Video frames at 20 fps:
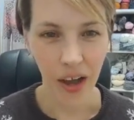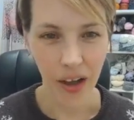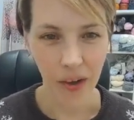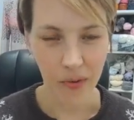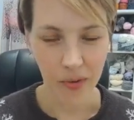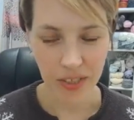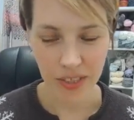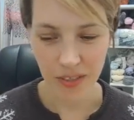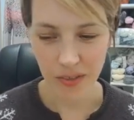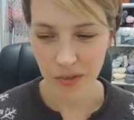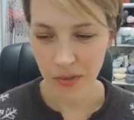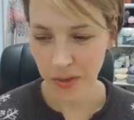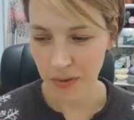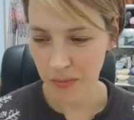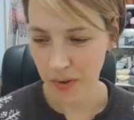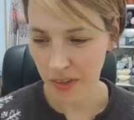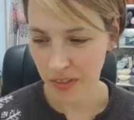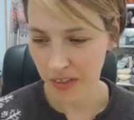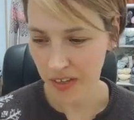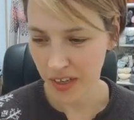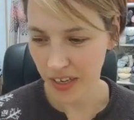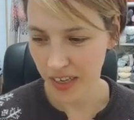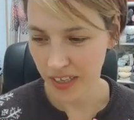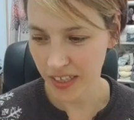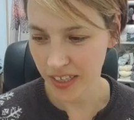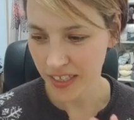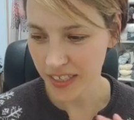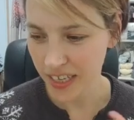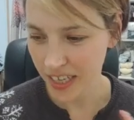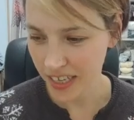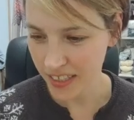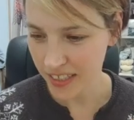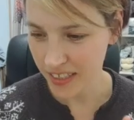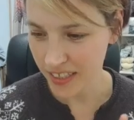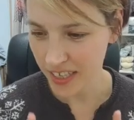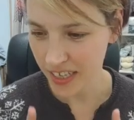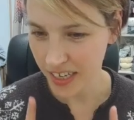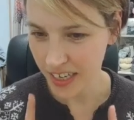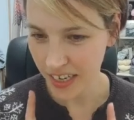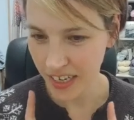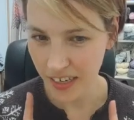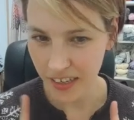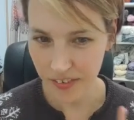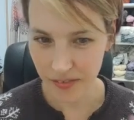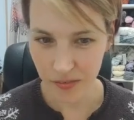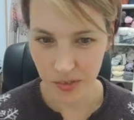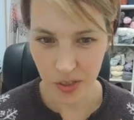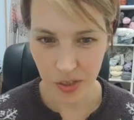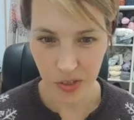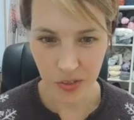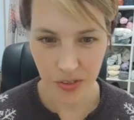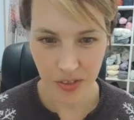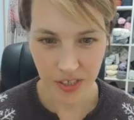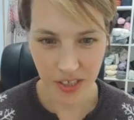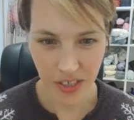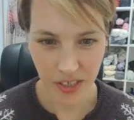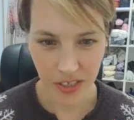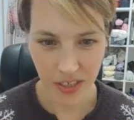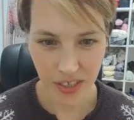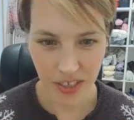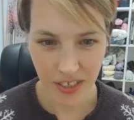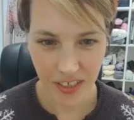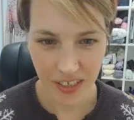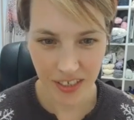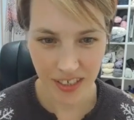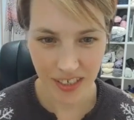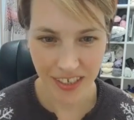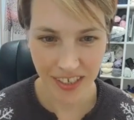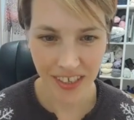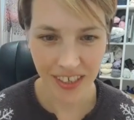I was talking about the test knitting virtual session,